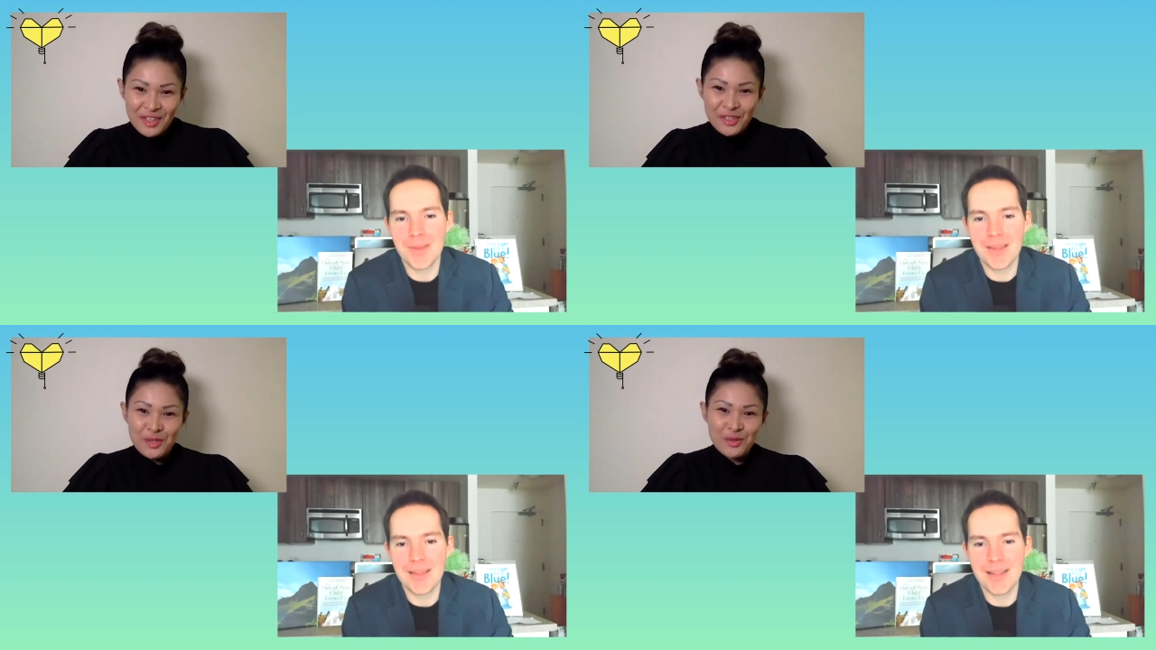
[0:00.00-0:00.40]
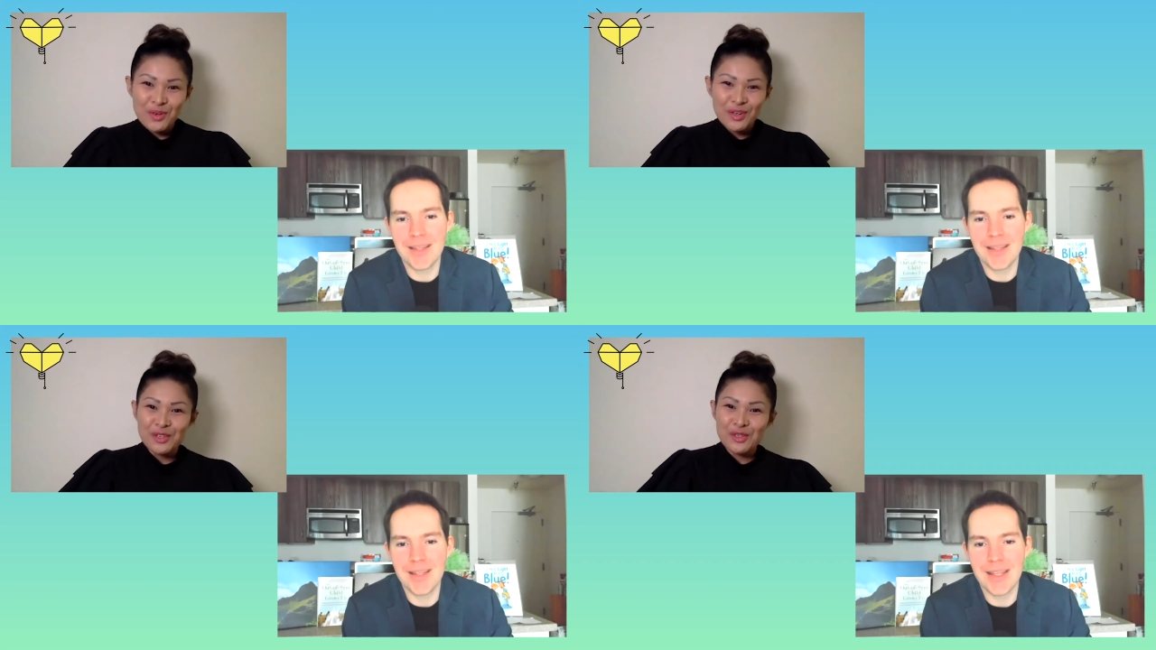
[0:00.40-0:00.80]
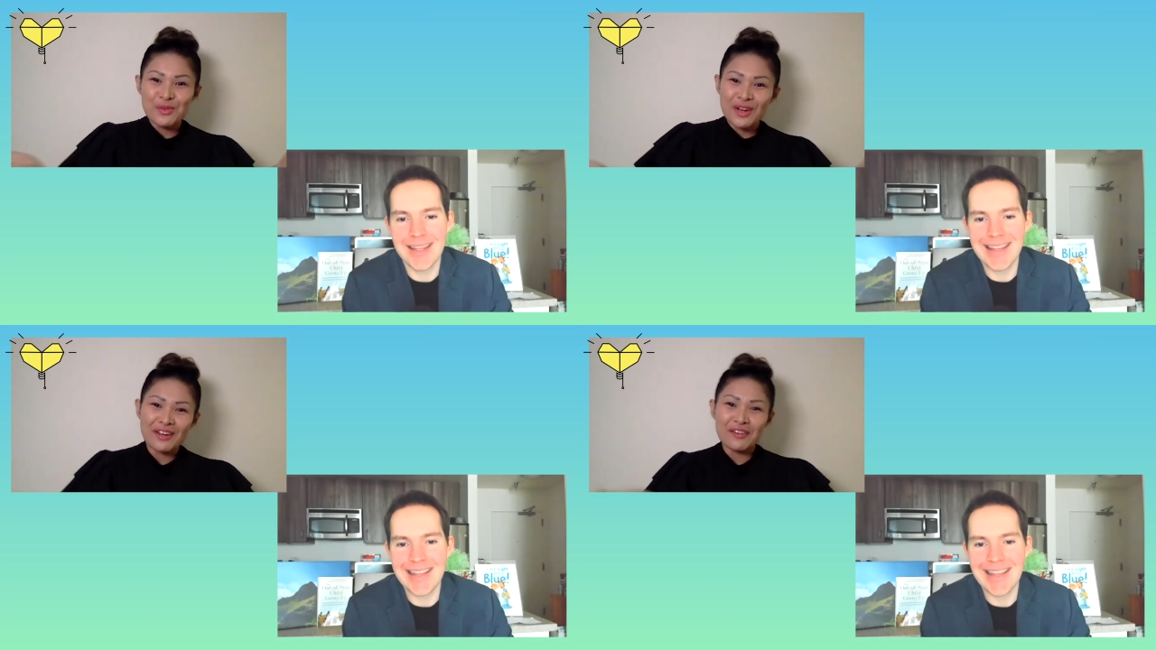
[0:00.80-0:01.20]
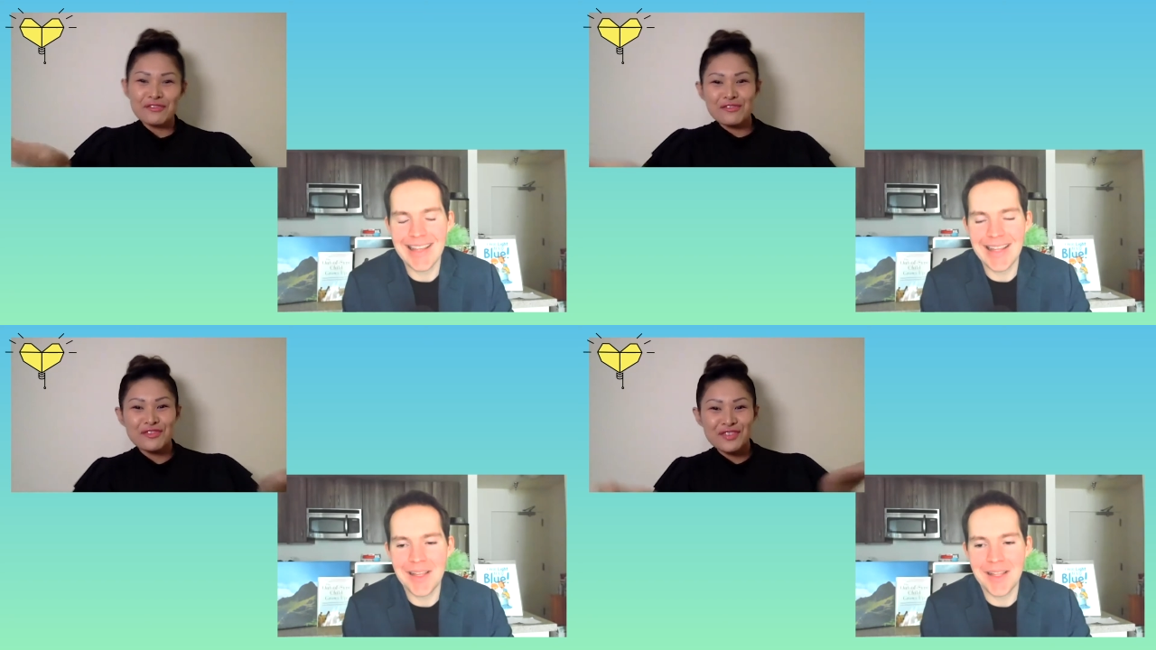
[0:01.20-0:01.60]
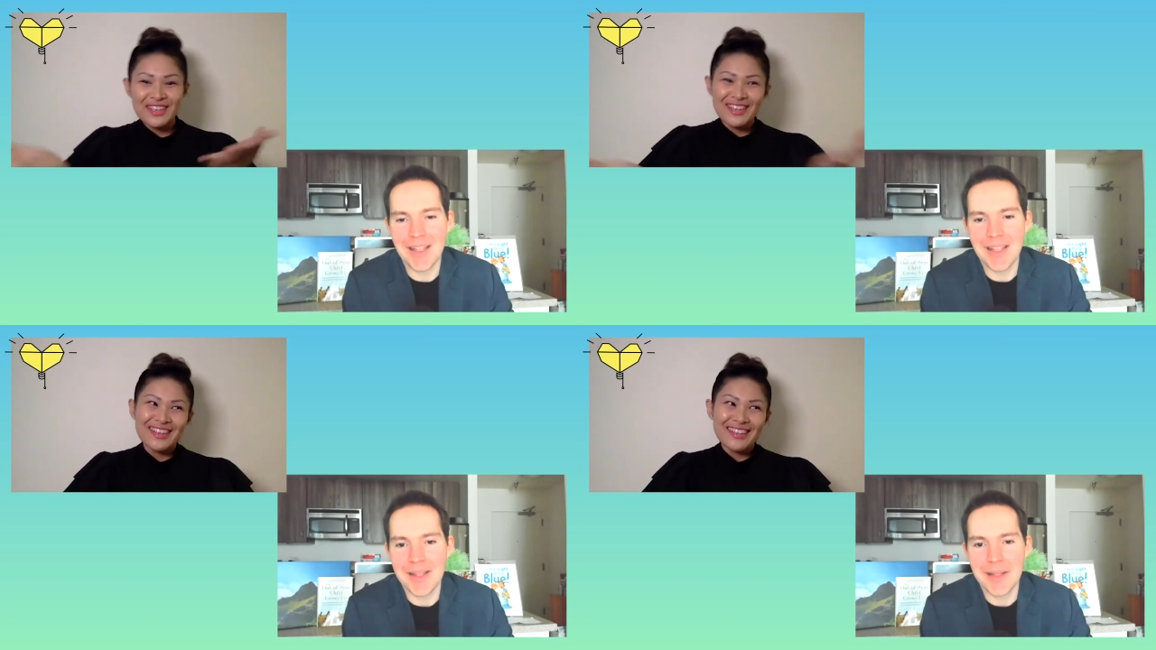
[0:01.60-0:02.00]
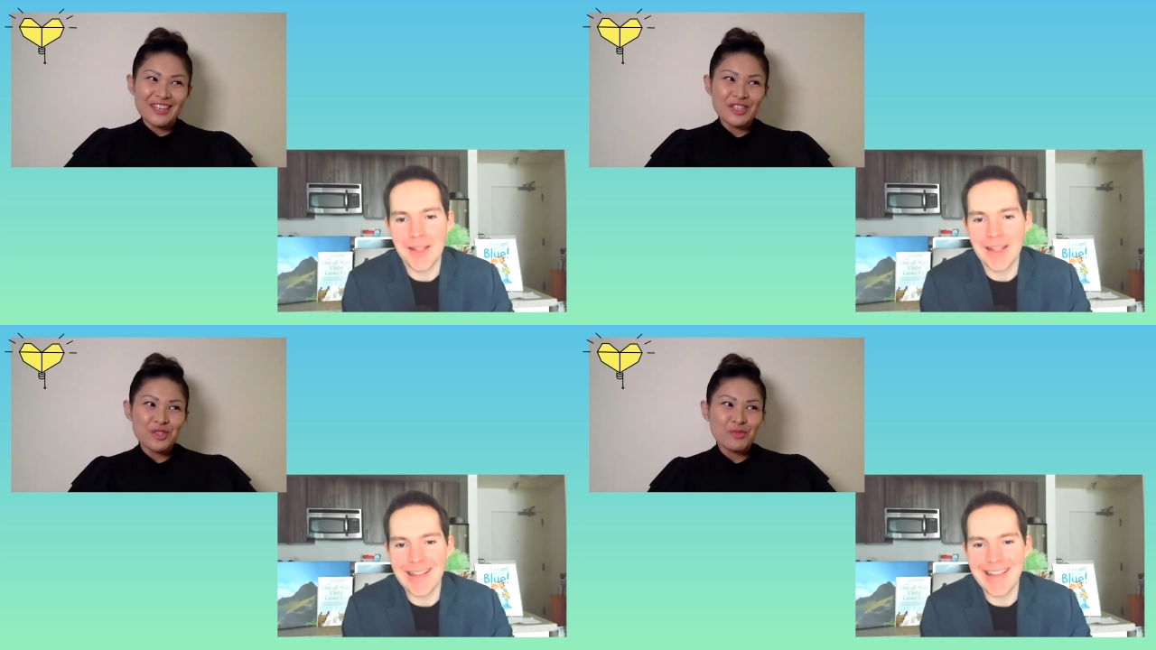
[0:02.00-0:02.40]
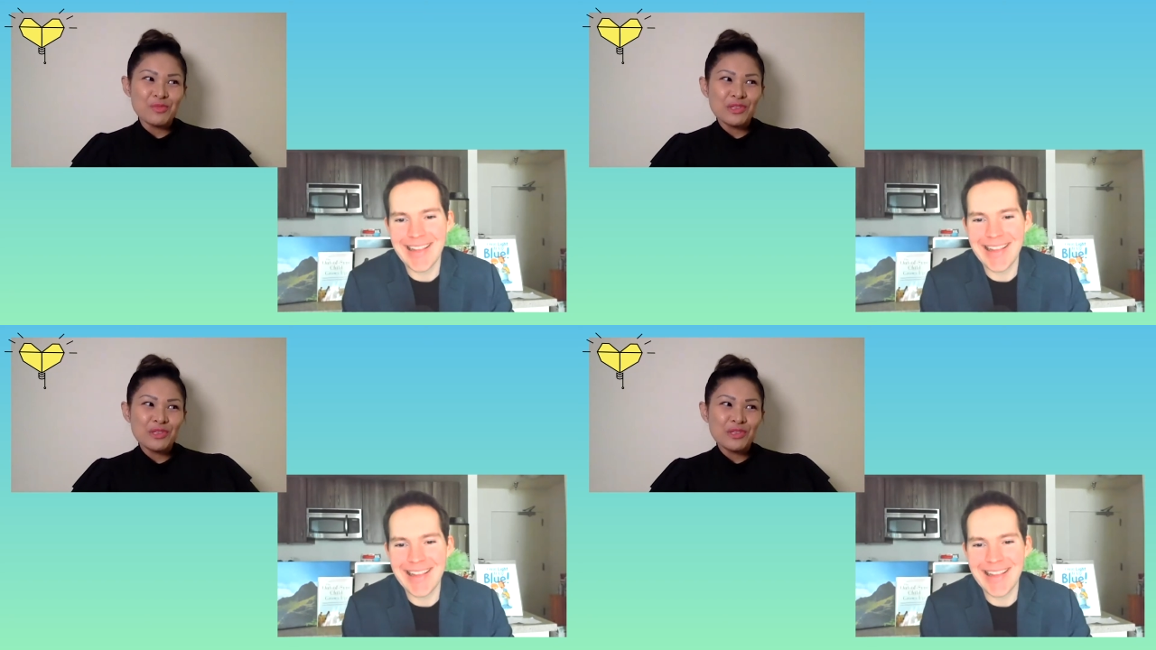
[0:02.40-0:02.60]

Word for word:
Speaker 1: Are you? Are you kind of are you